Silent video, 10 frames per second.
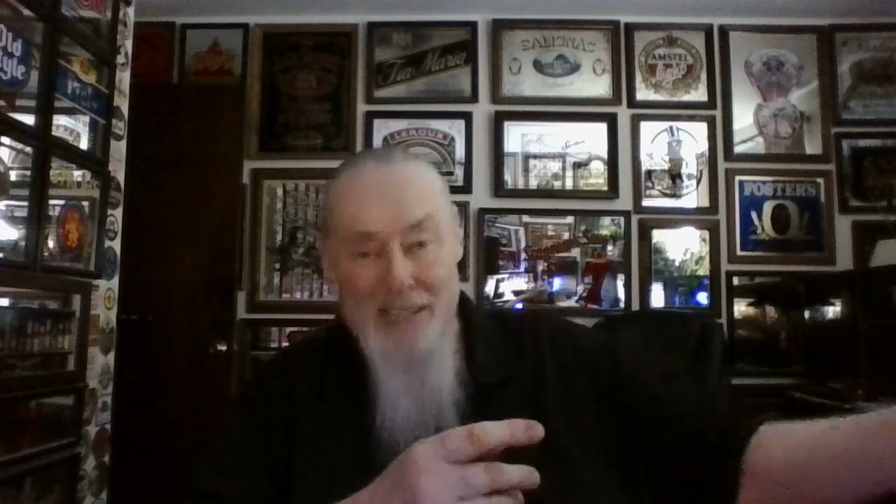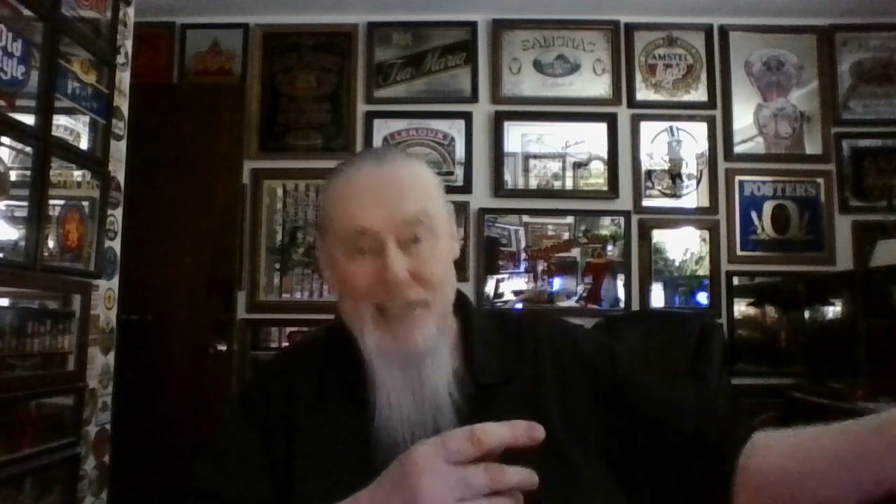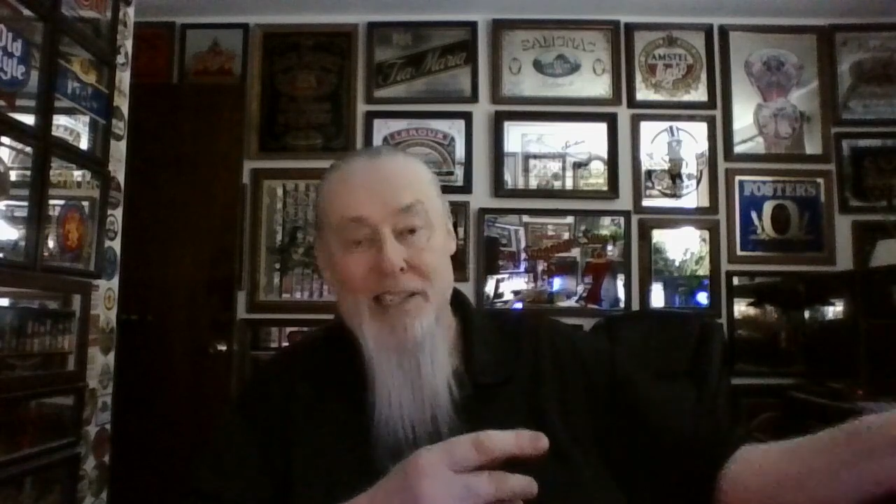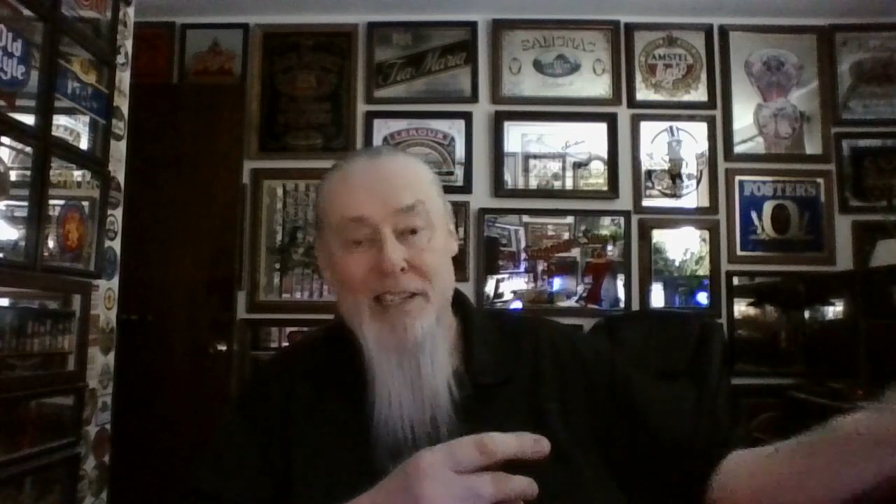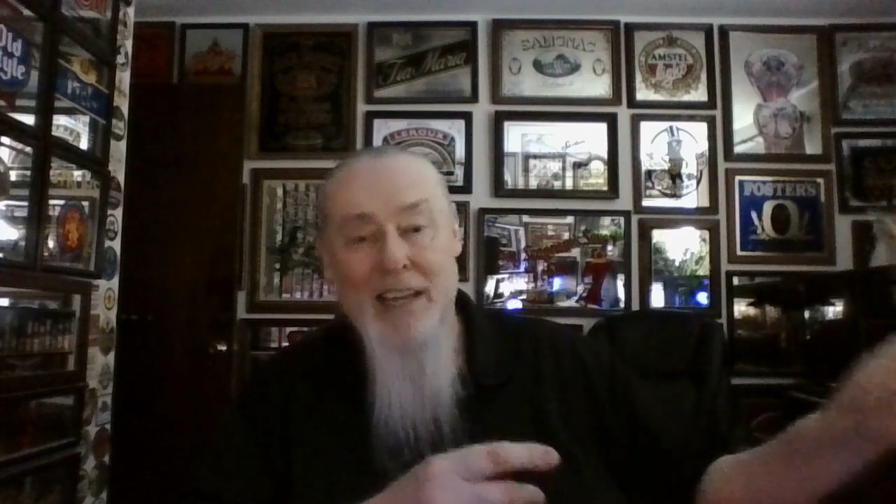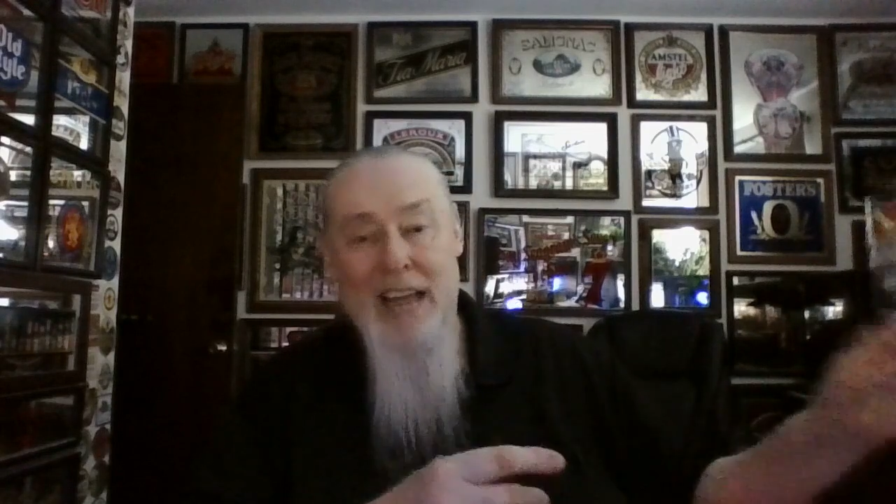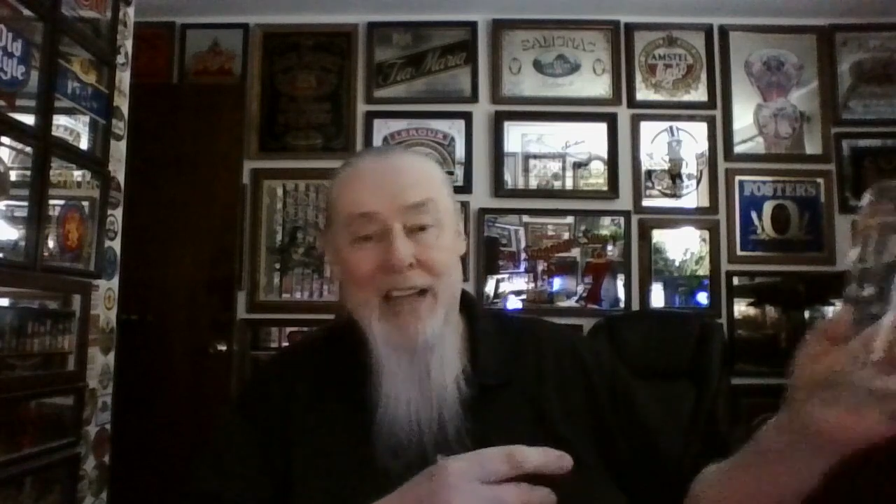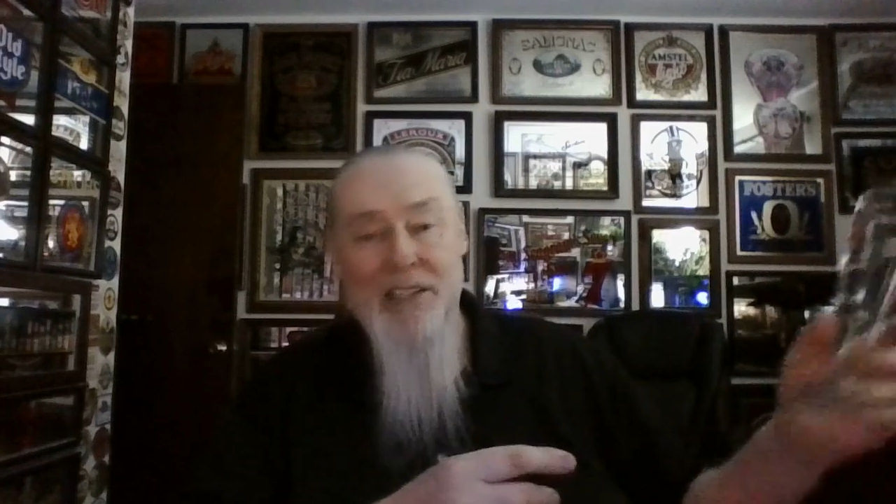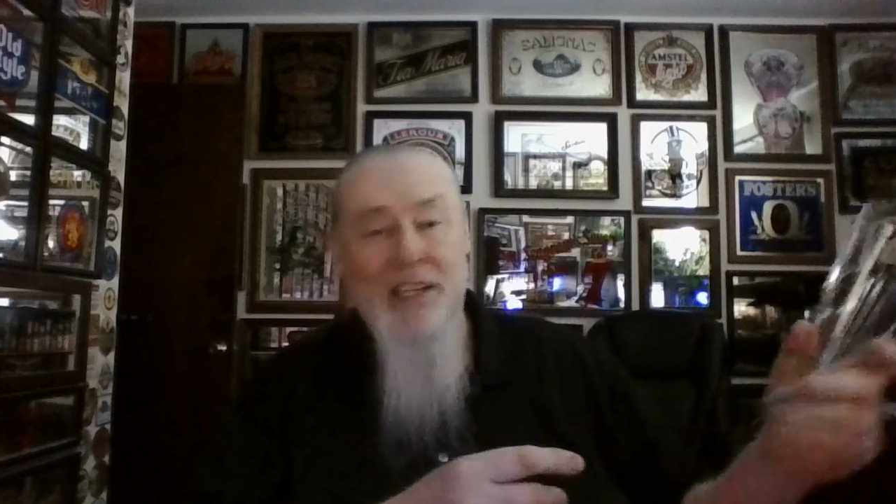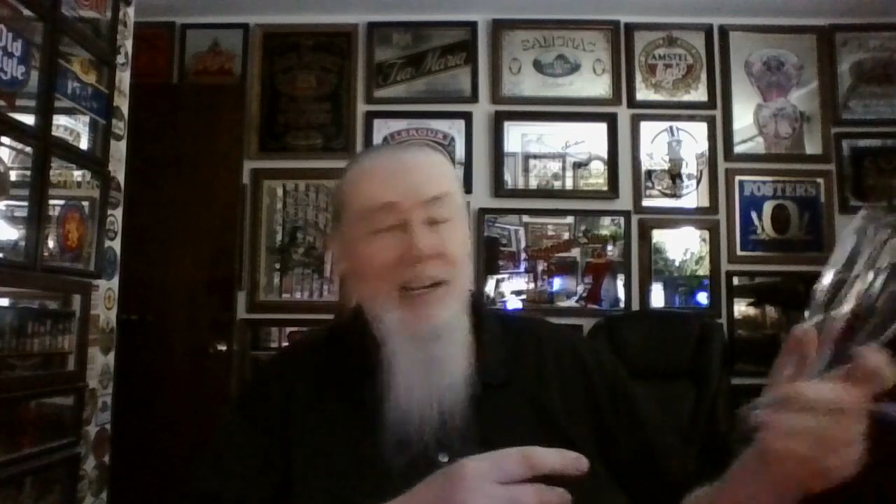This is the
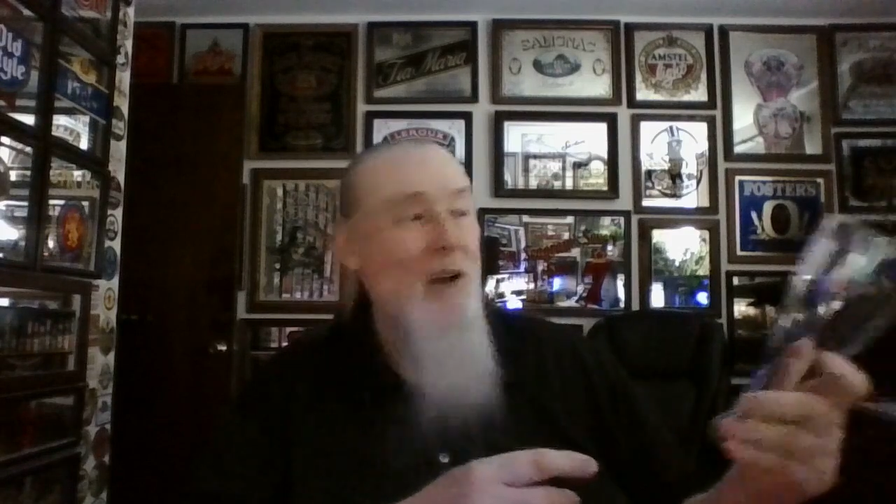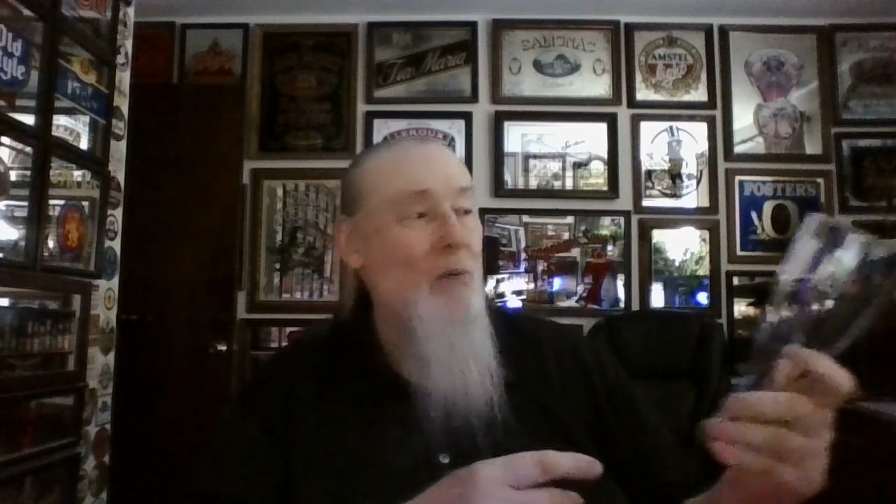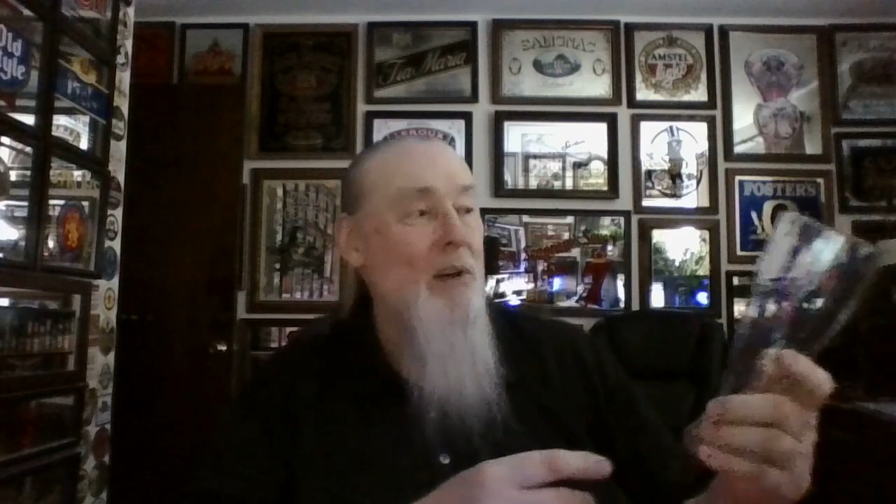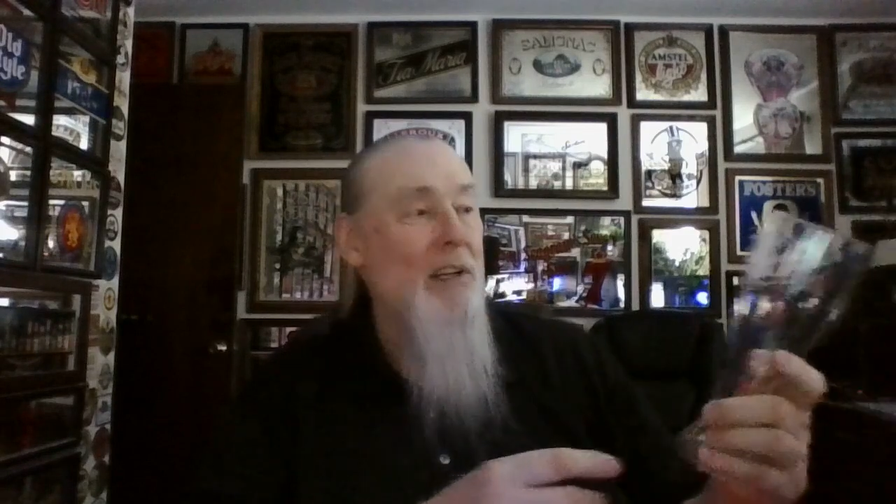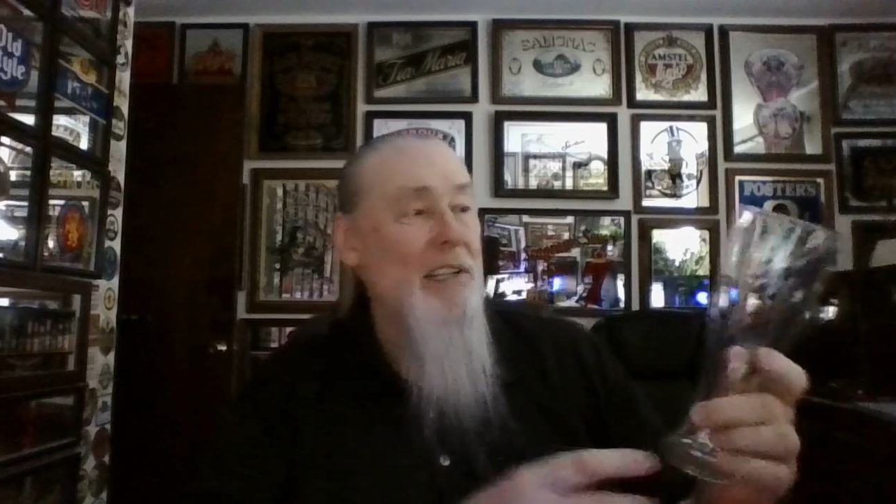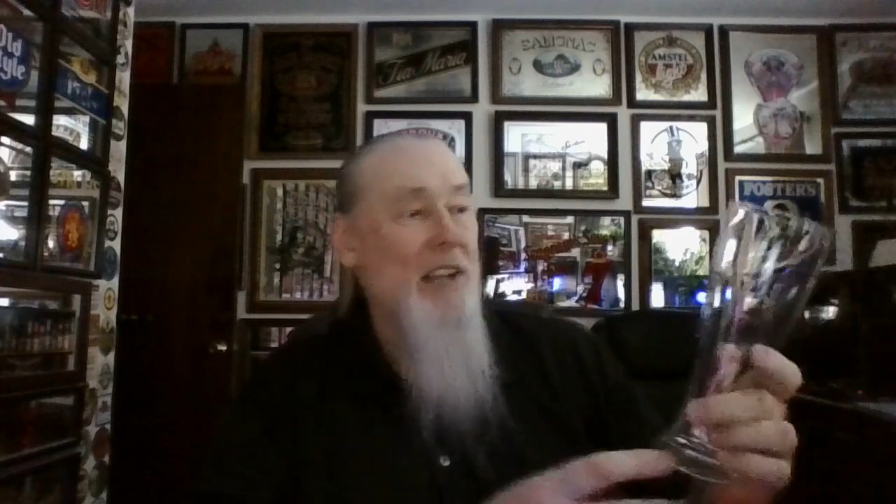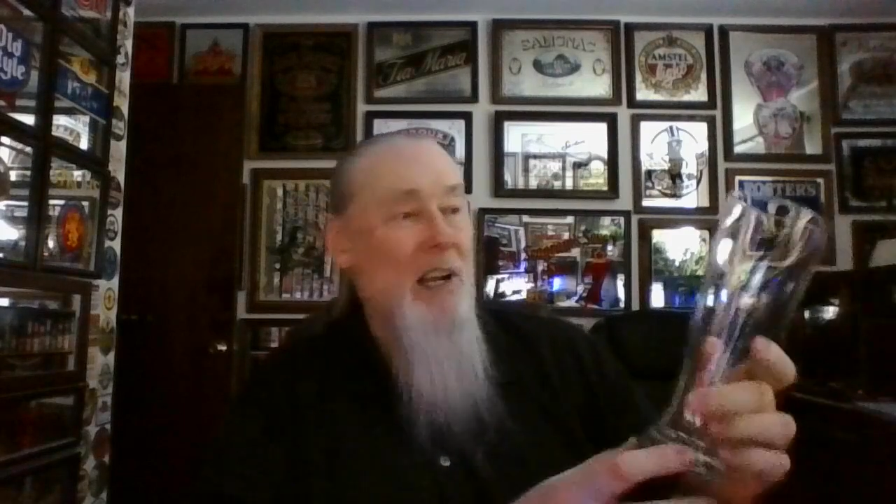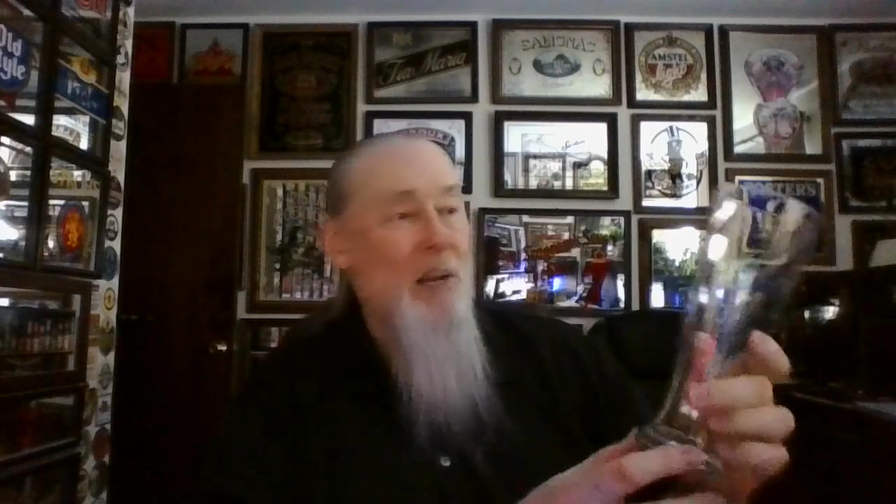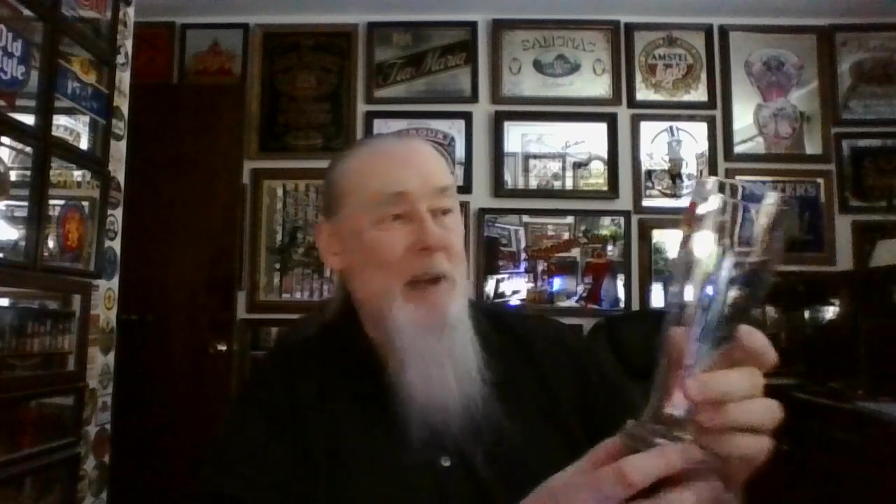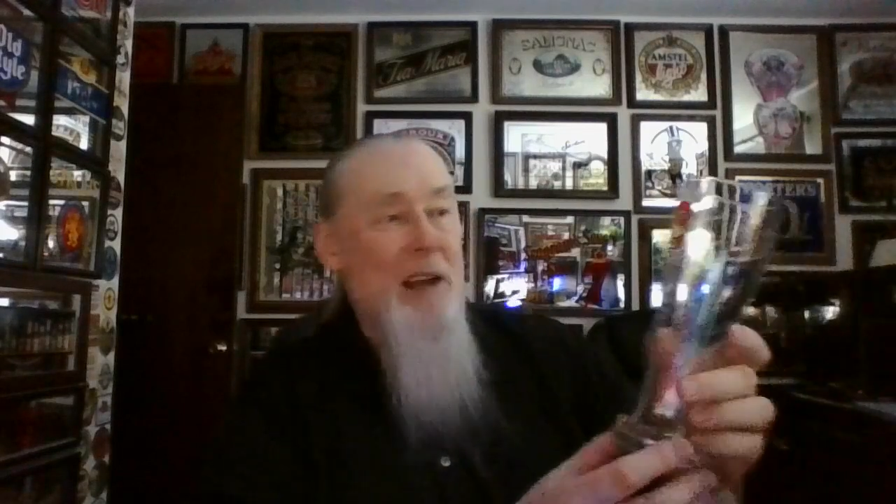last thing I want to
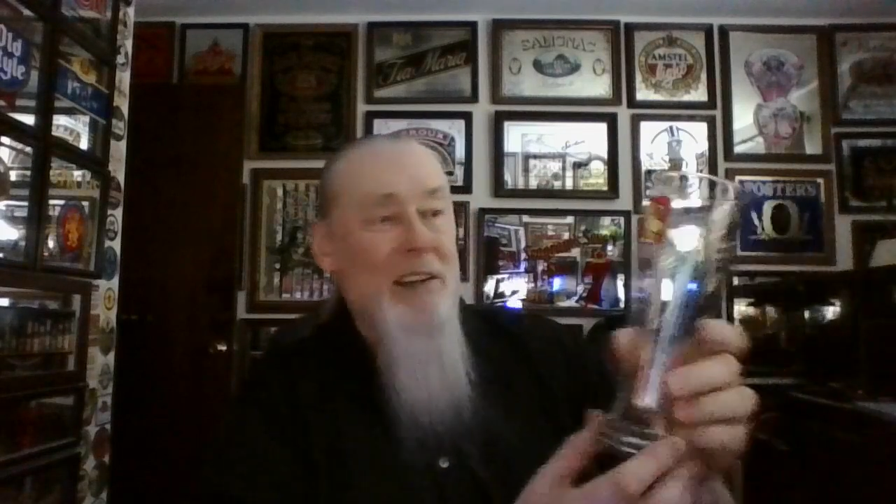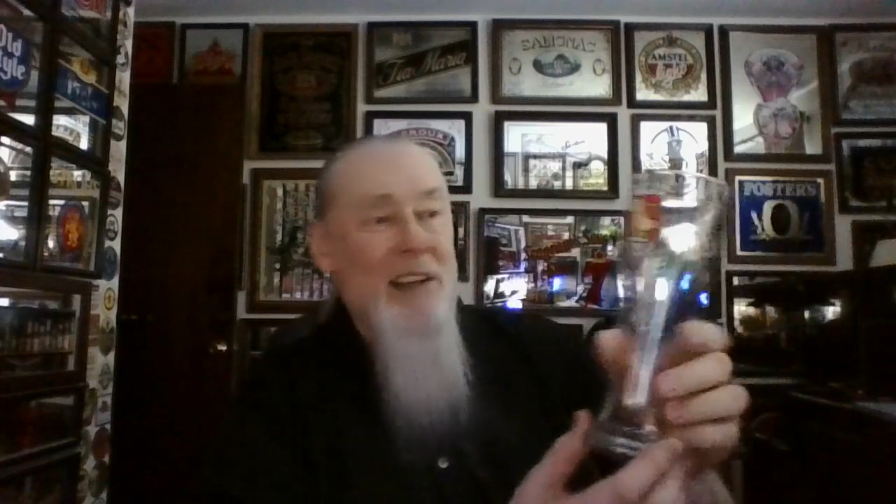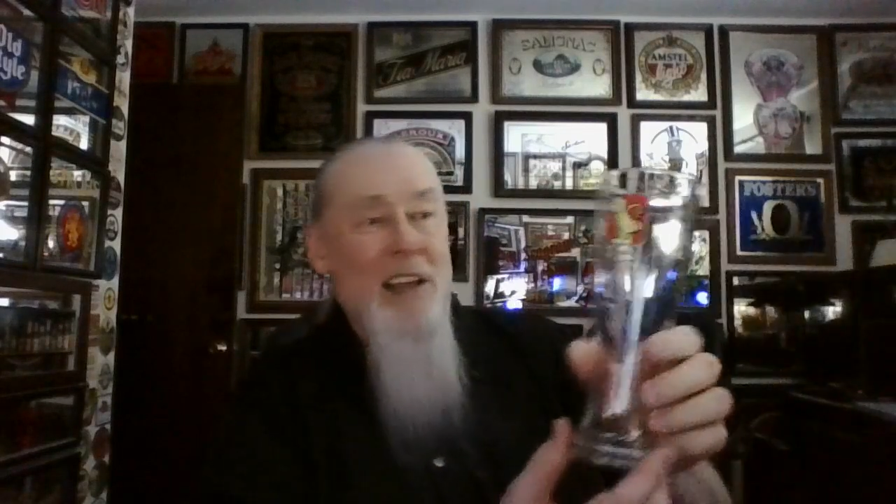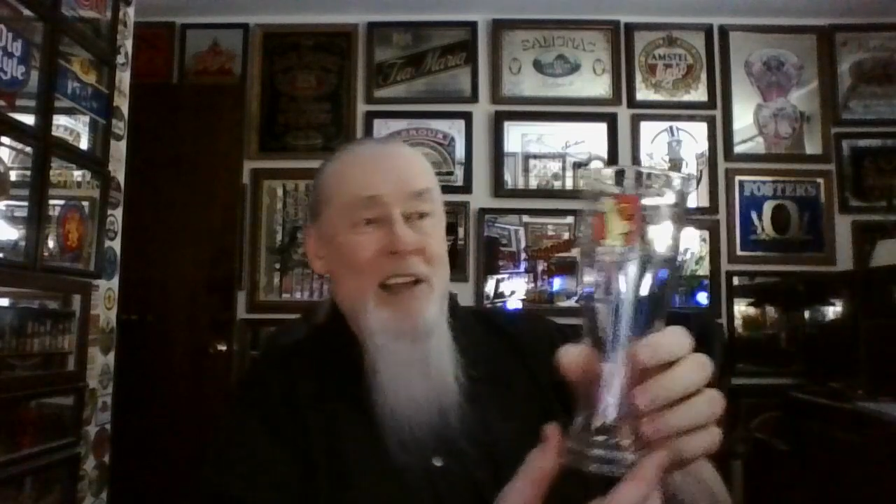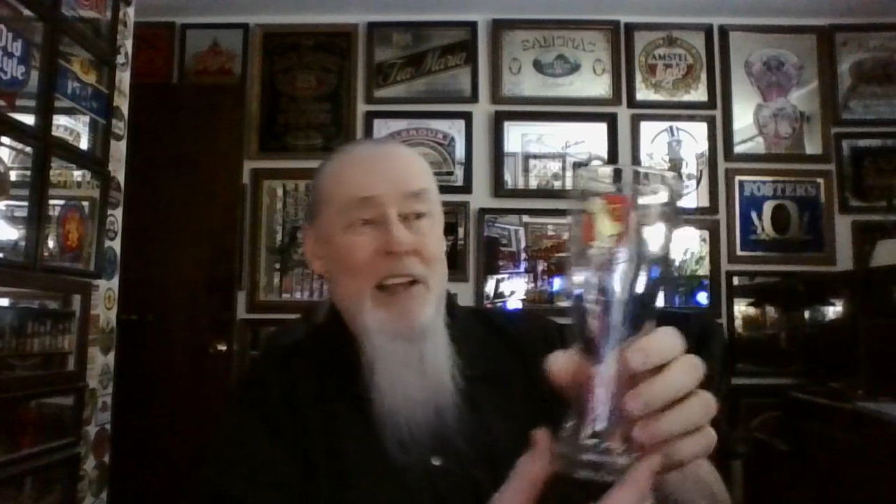talk about.